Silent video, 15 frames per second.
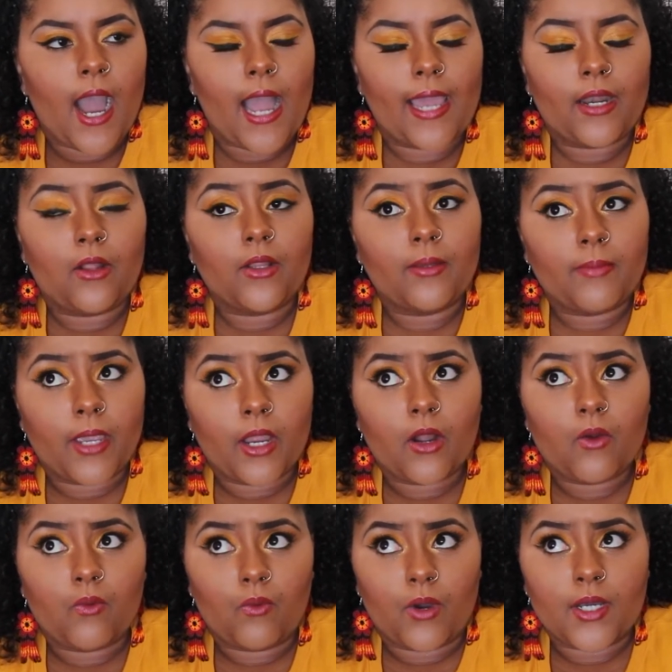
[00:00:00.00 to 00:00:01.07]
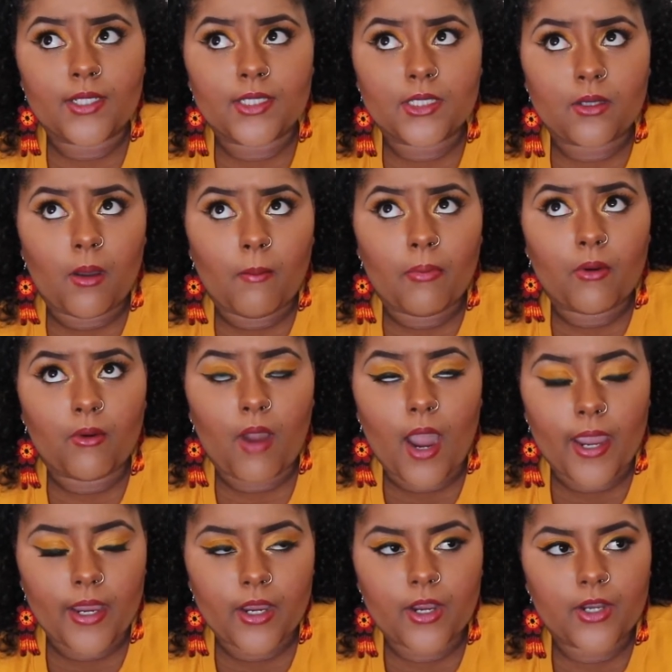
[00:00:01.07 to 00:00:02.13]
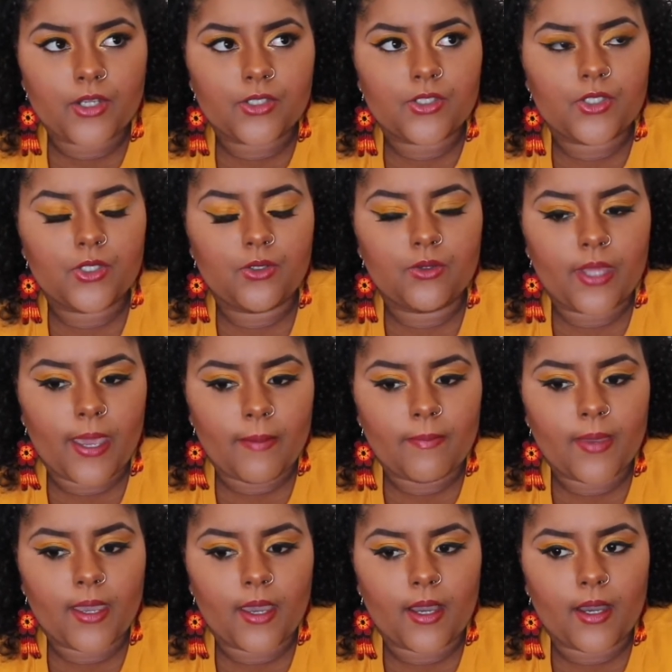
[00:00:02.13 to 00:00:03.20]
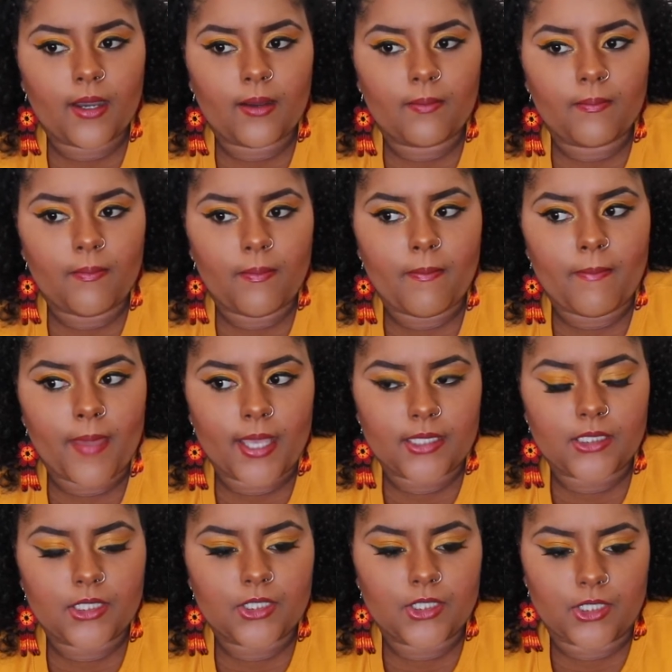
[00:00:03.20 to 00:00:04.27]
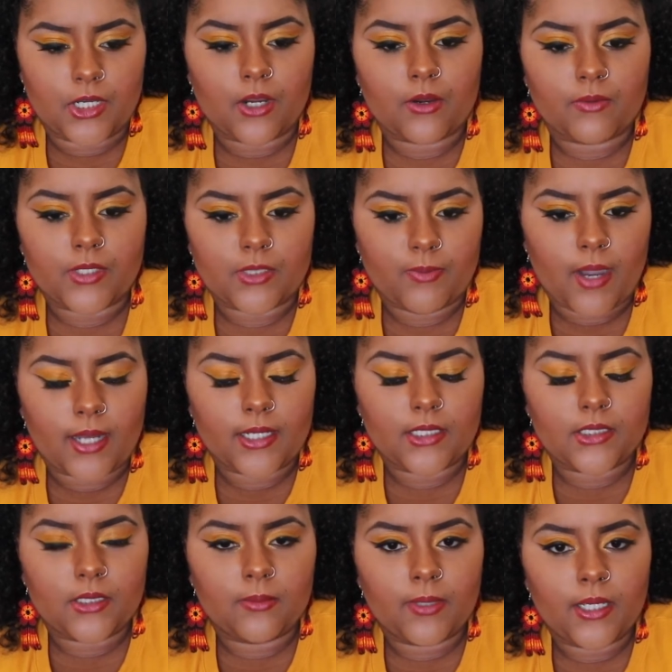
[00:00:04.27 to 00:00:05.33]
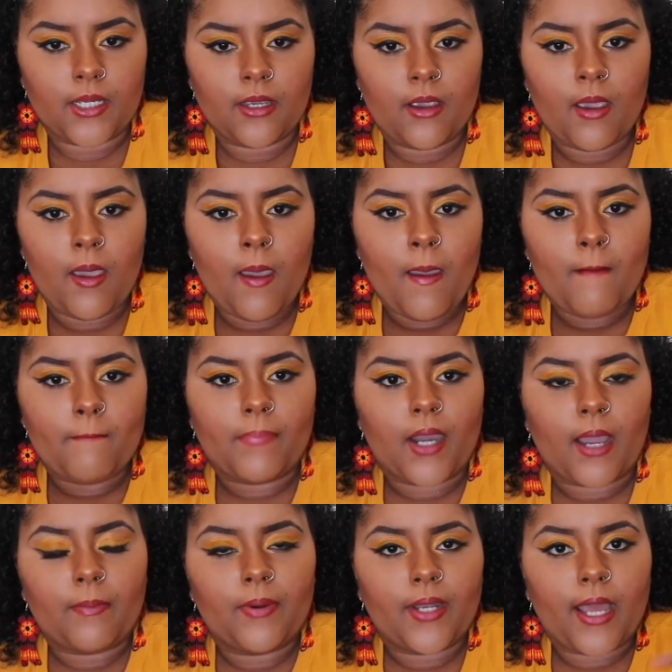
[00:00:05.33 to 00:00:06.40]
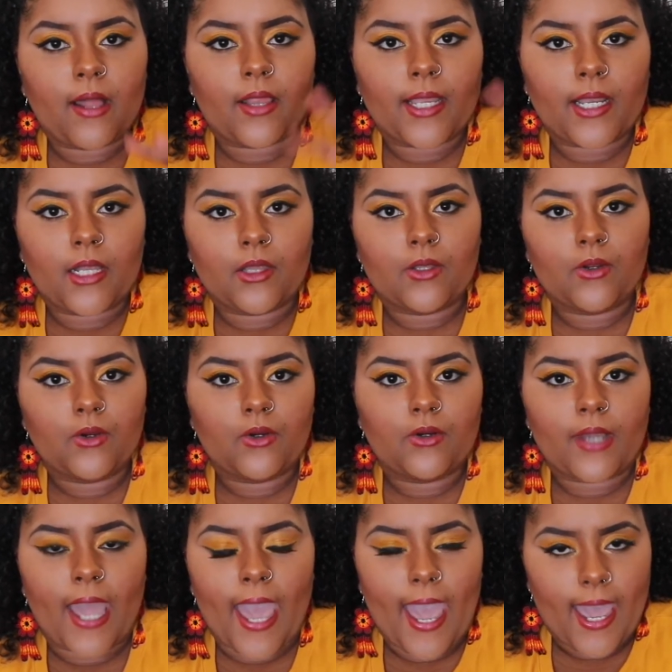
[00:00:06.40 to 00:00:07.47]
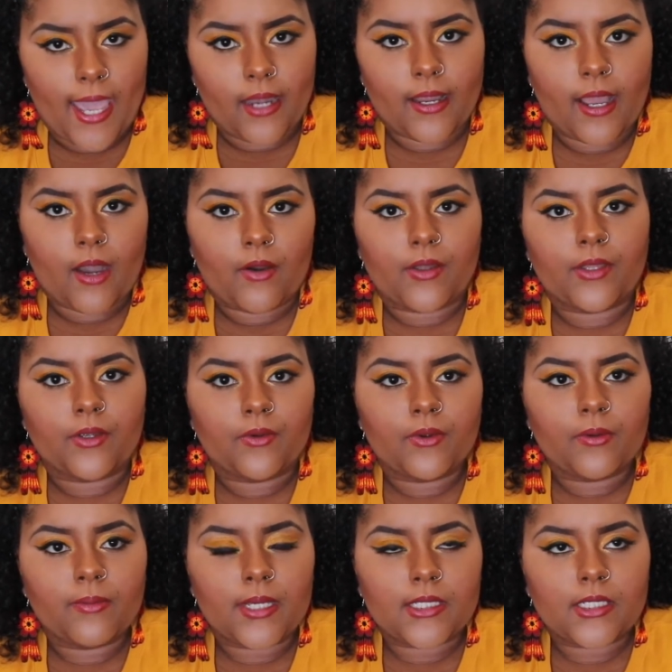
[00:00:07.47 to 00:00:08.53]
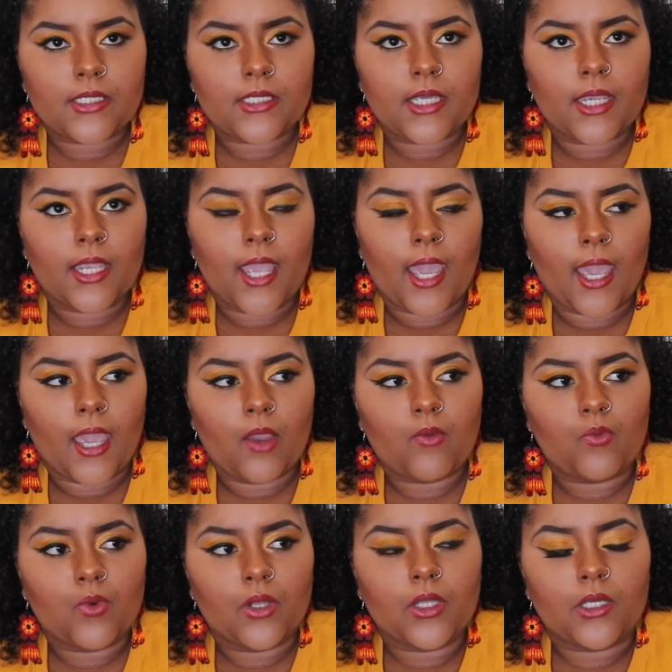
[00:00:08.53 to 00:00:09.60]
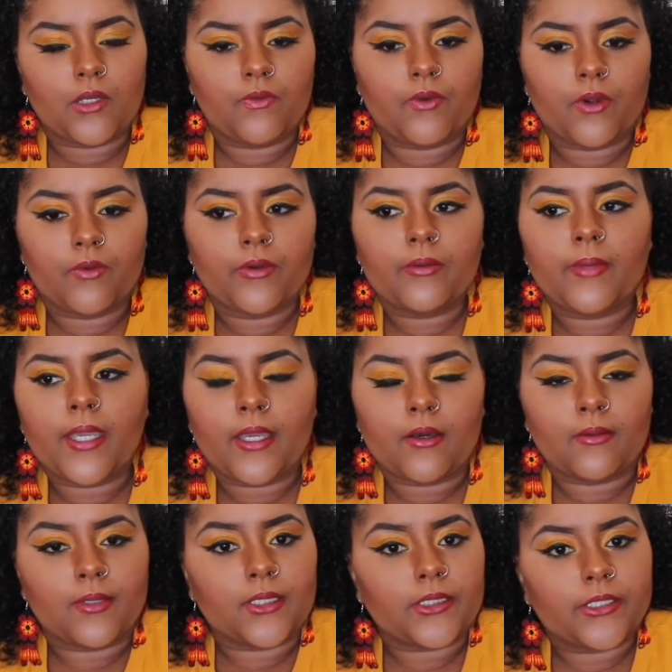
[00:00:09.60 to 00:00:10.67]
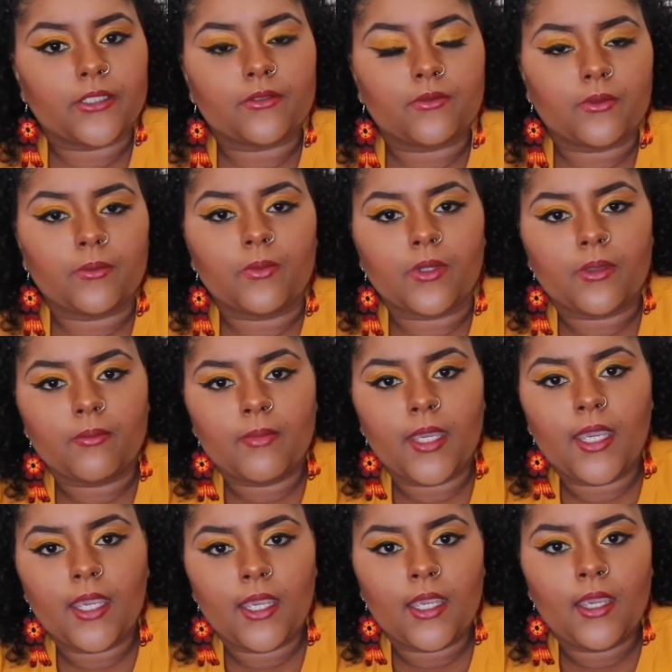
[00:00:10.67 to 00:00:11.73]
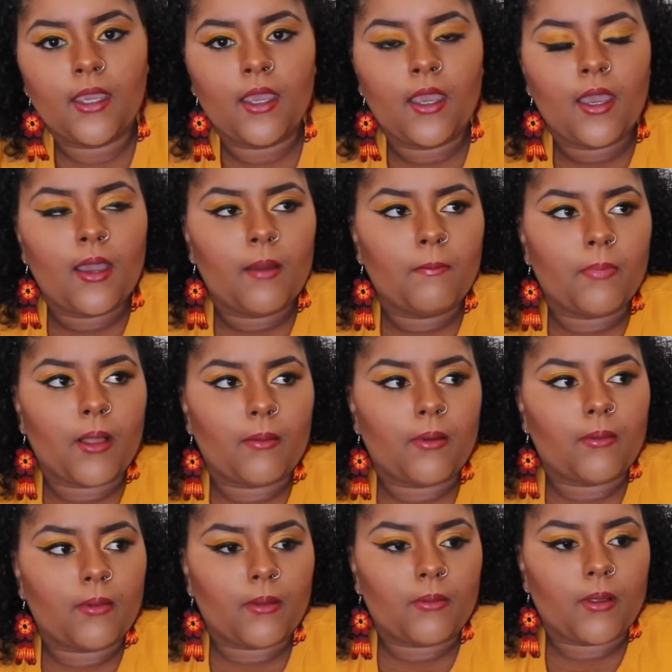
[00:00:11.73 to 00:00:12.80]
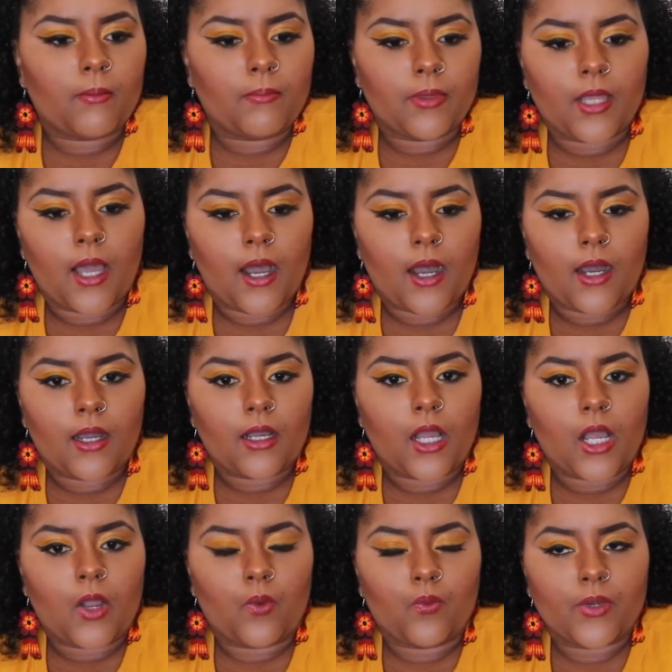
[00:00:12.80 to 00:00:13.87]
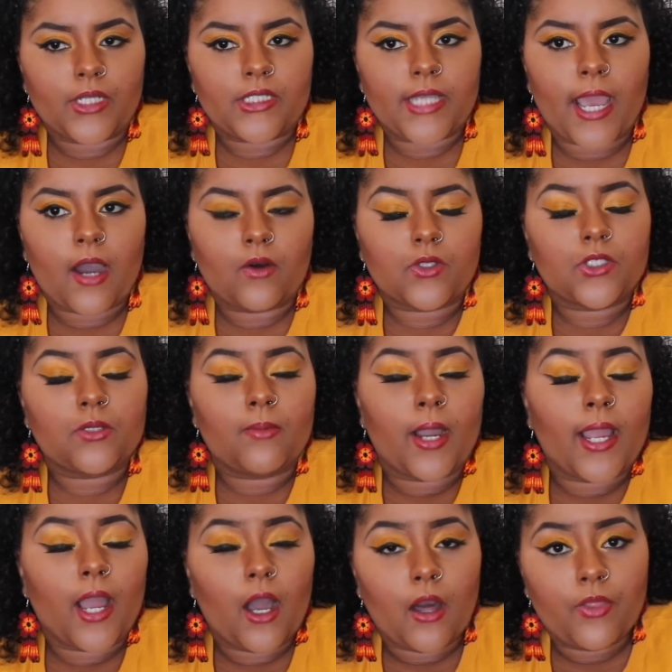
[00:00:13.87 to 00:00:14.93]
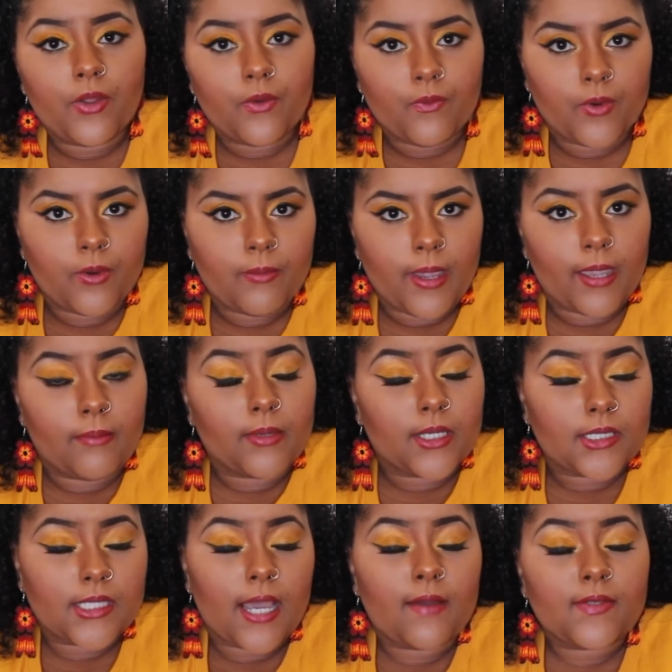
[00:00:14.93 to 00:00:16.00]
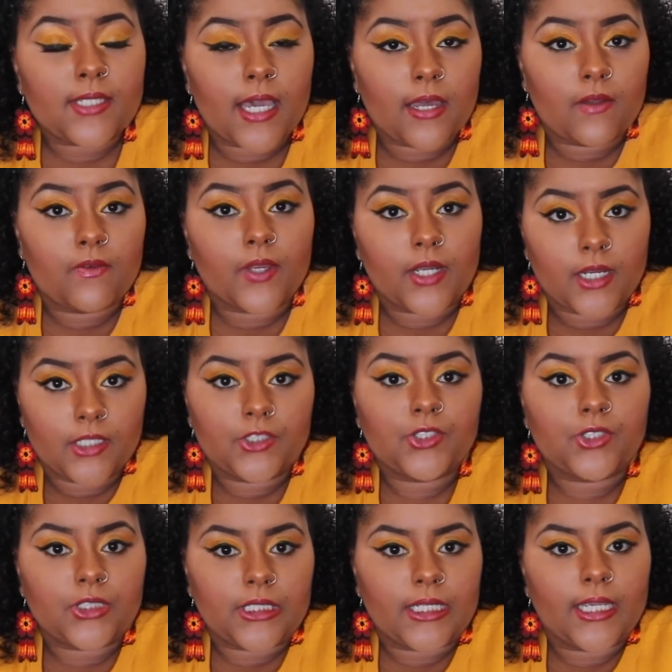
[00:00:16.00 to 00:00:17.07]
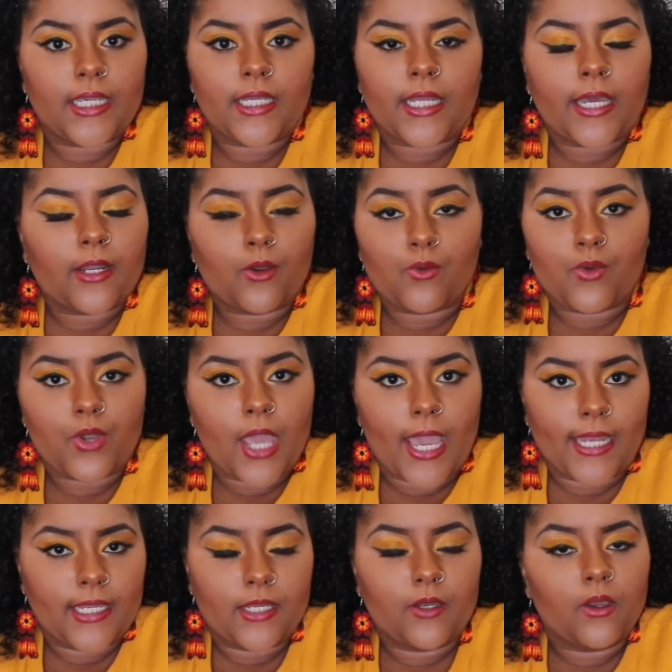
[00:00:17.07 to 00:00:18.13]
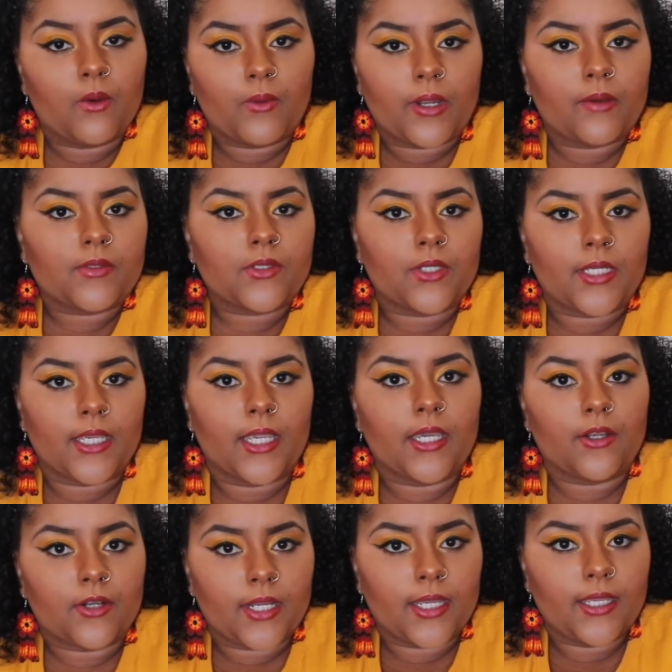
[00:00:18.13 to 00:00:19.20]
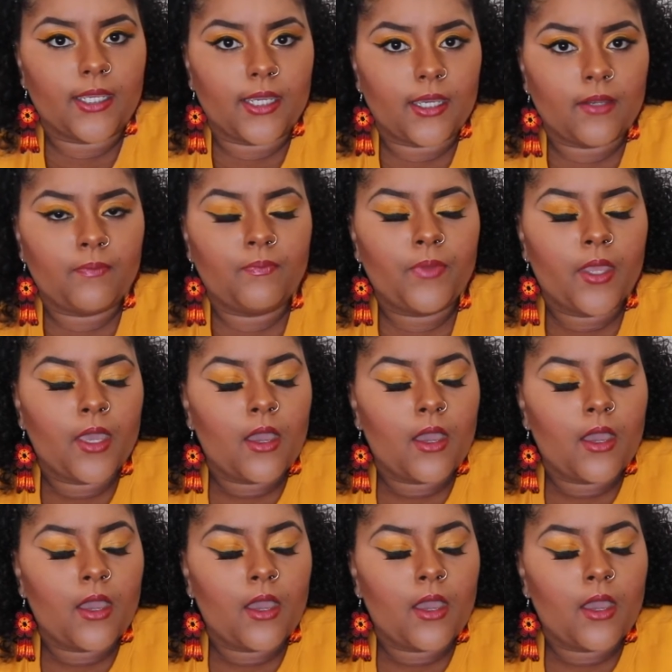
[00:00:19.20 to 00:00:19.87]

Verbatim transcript: I only met her once prior to that me um, message and her responding to me. But I put out like a little ad out in the group message saying, hey, we're looking for a roommate. It'll be shared room with me, blah, blah, blah, blah, blah. Reach out to my other roommate because I was out of the country and I don't, I didn't know when I was going to get internet again.